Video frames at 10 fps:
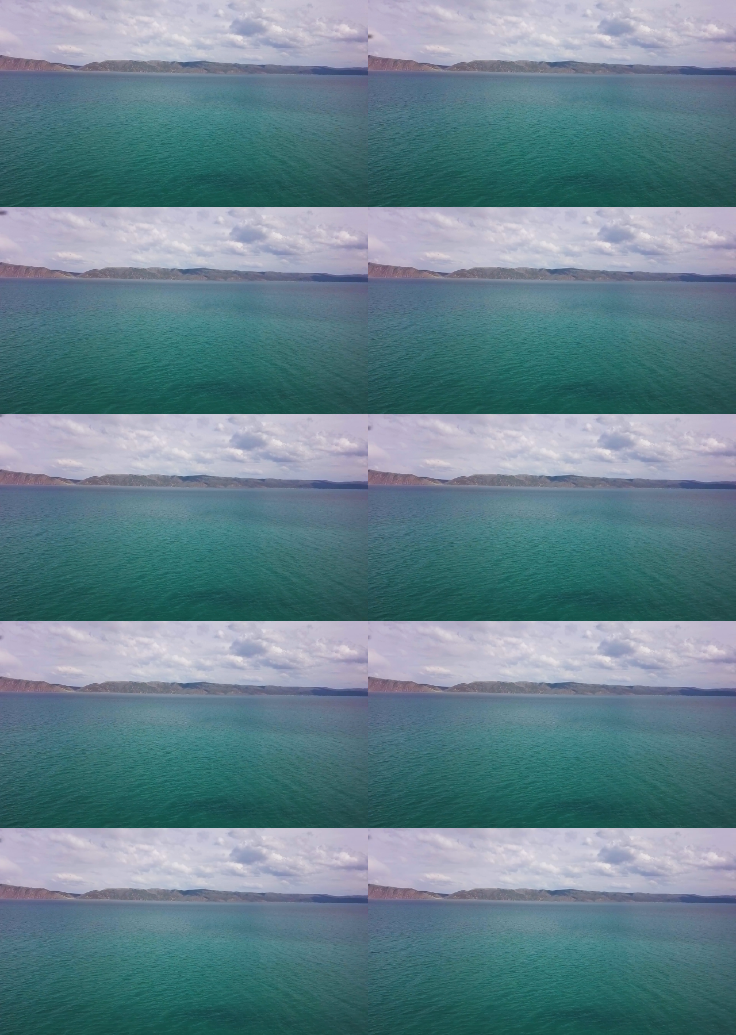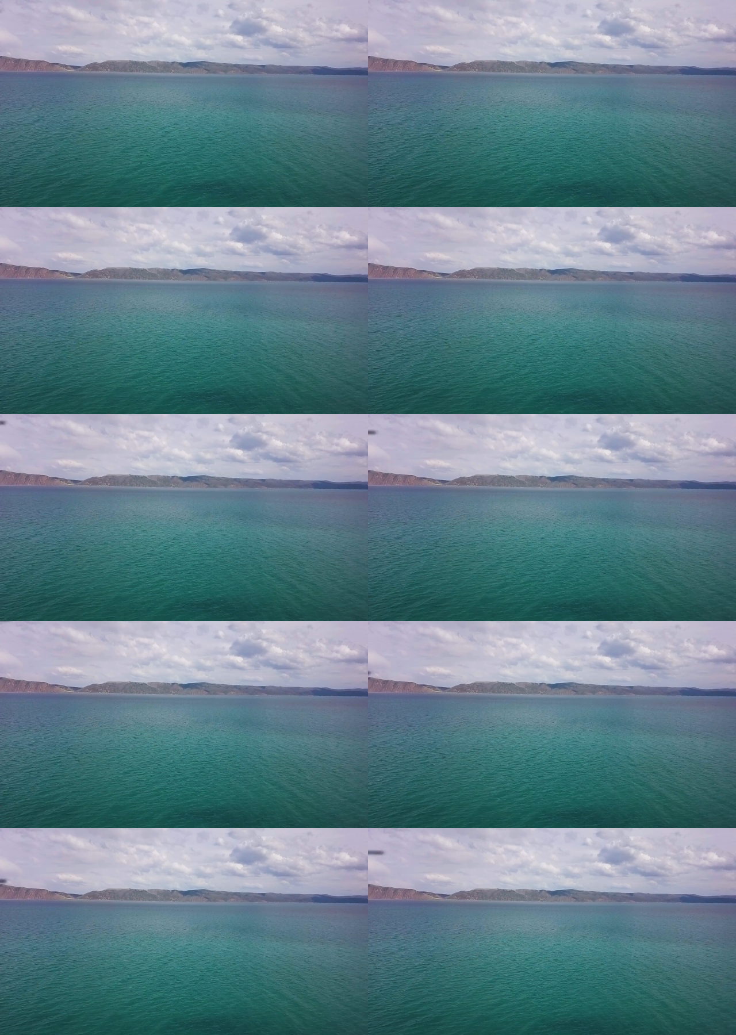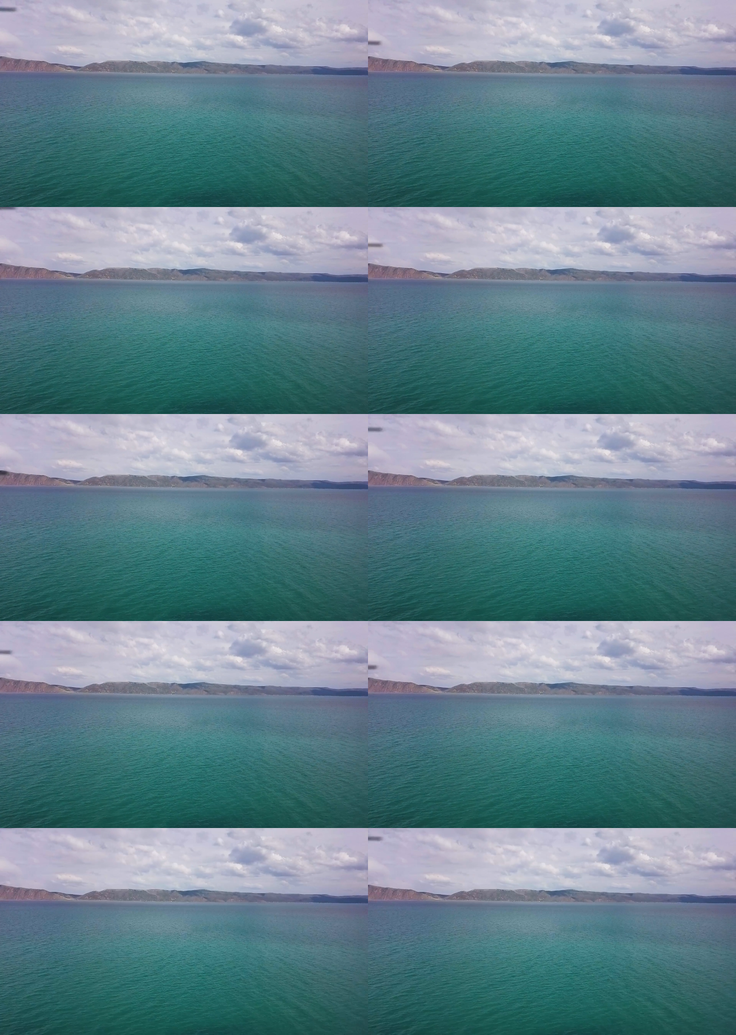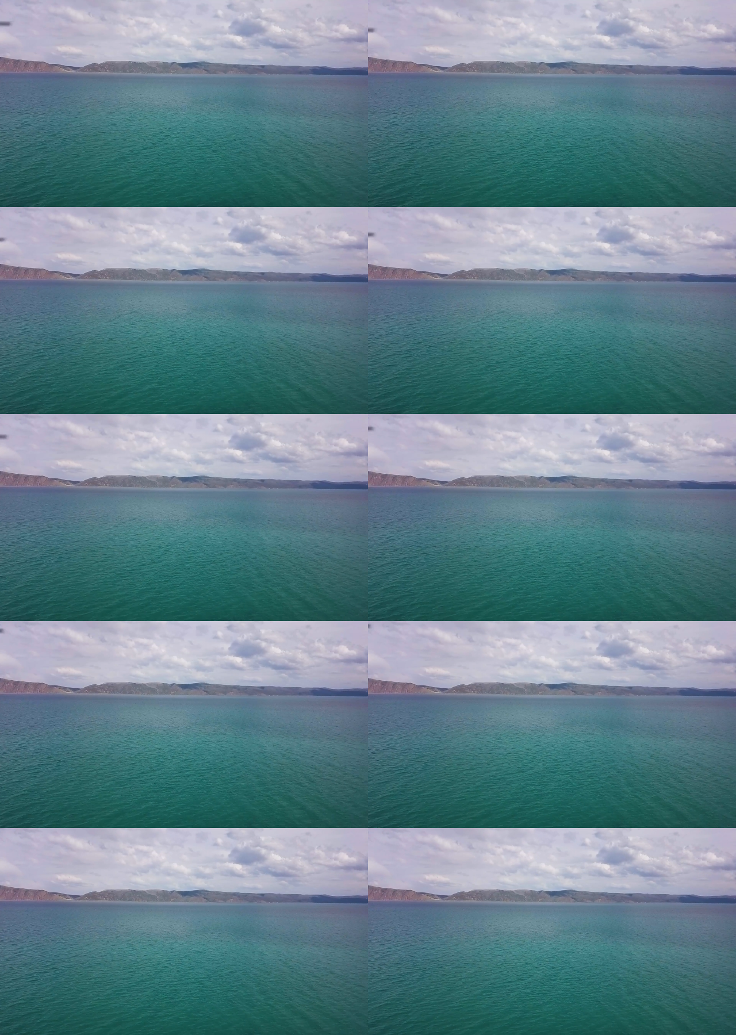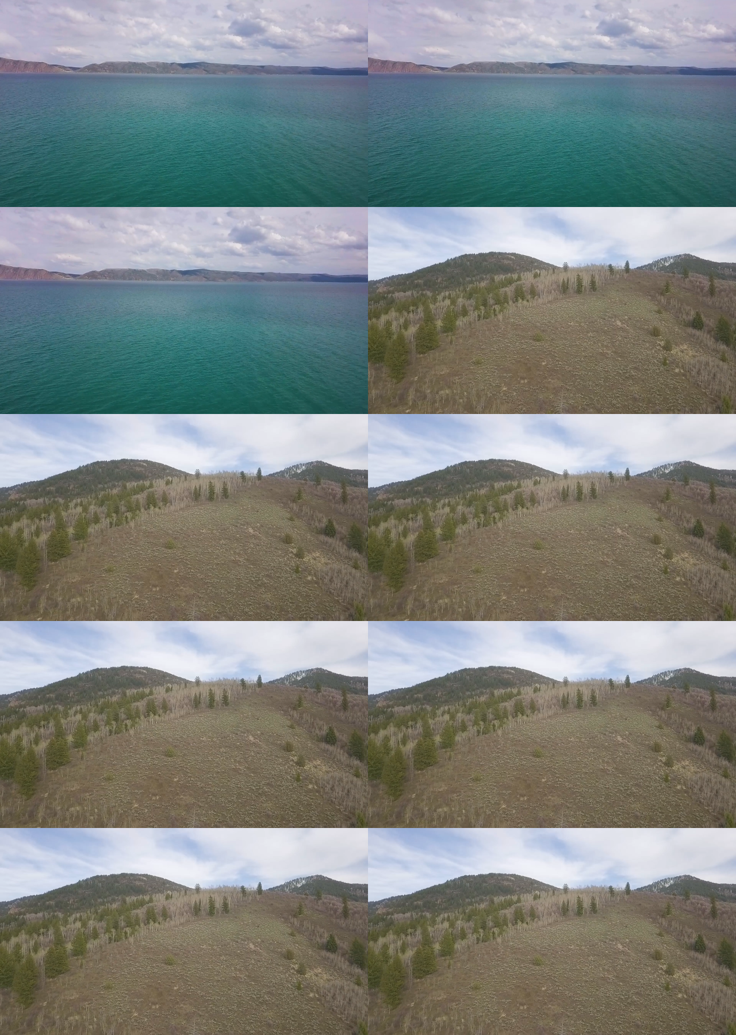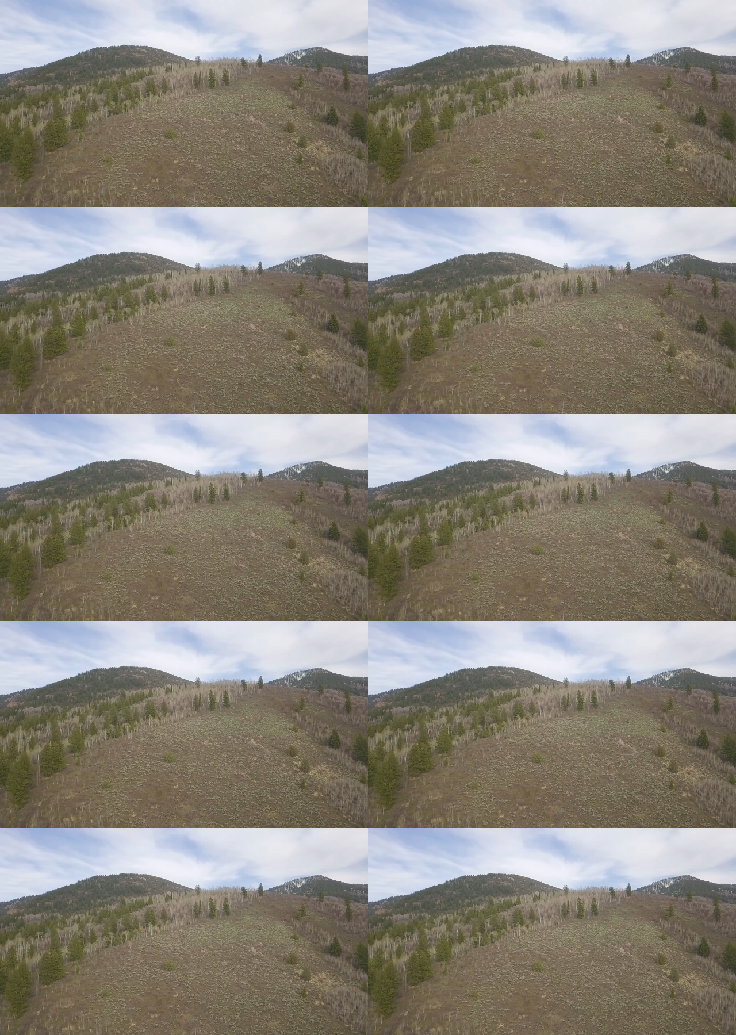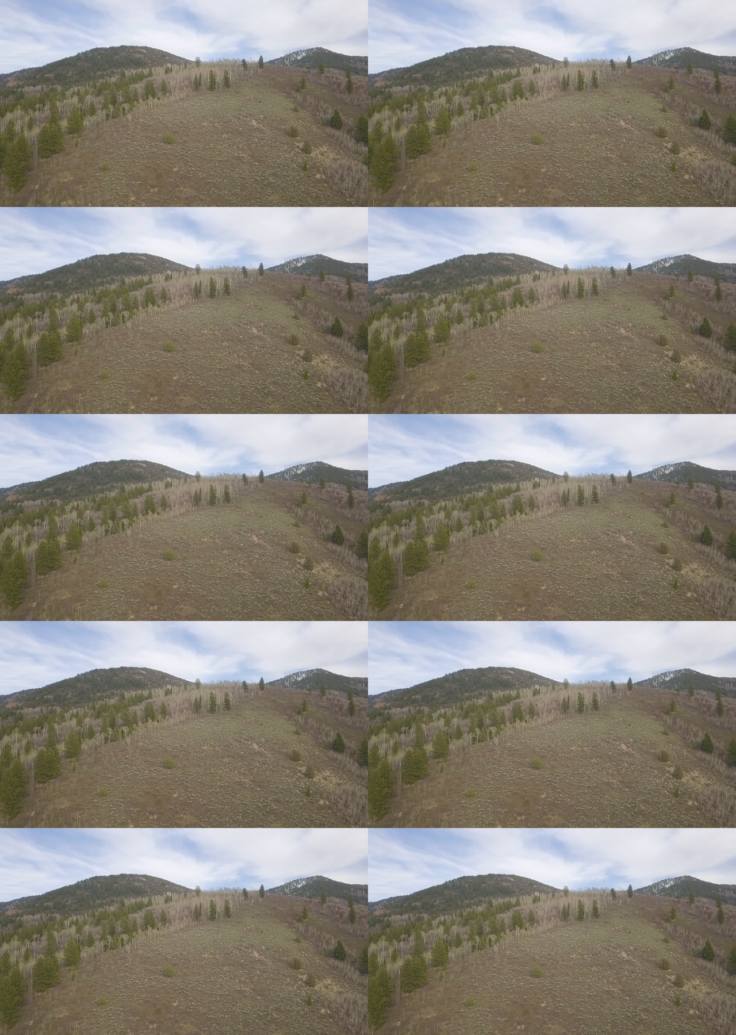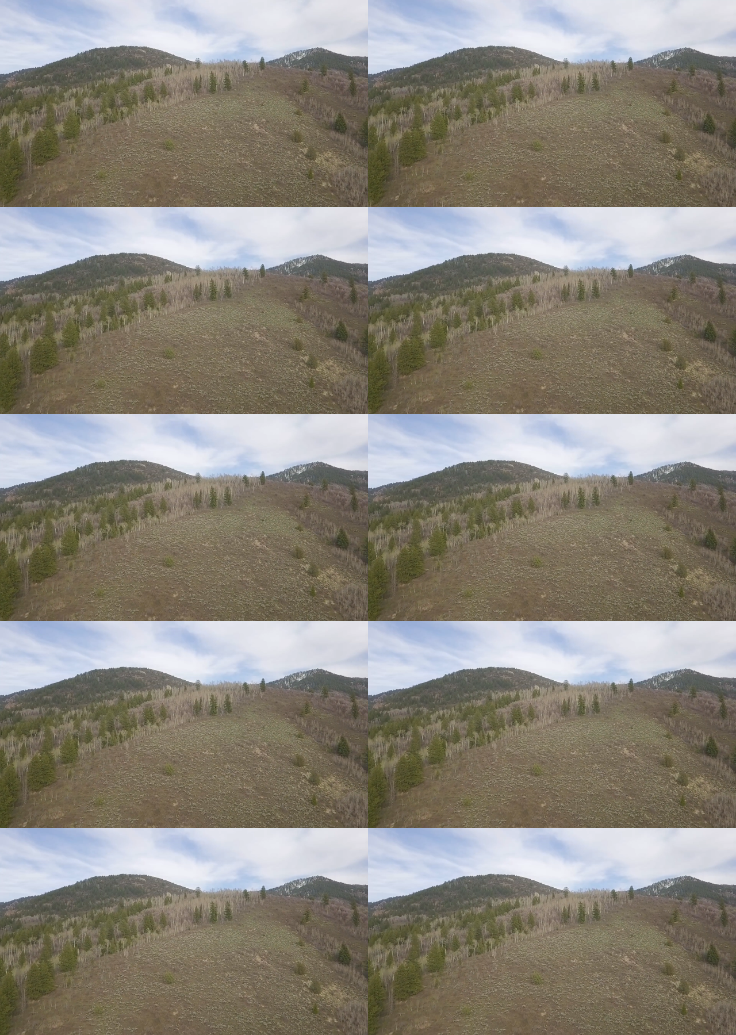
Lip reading: No face is visible, so there are no lips to read.